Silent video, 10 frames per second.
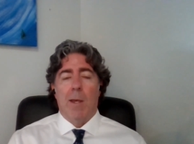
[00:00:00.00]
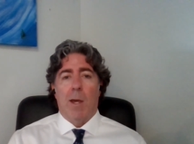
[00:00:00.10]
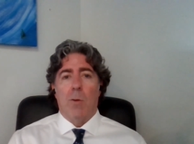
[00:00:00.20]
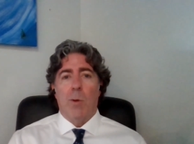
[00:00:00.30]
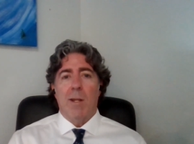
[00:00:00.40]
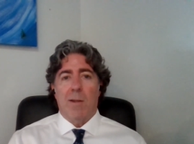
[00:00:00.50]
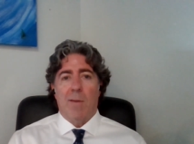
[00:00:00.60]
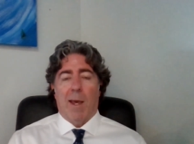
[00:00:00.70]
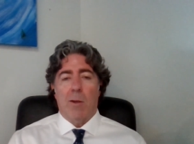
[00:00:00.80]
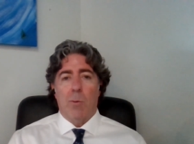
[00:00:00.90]
and read
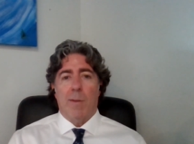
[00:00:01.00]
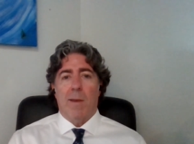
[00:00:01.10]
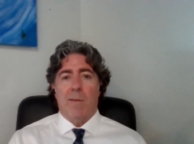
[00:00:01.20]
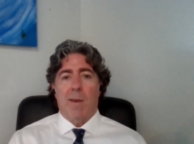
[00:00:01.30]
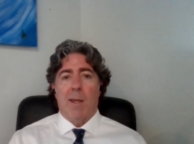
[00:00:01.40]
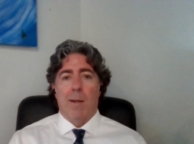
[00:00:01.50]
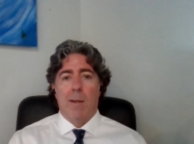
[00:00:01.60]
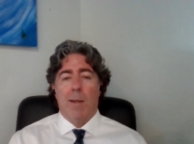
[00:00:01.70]
exactly what they said.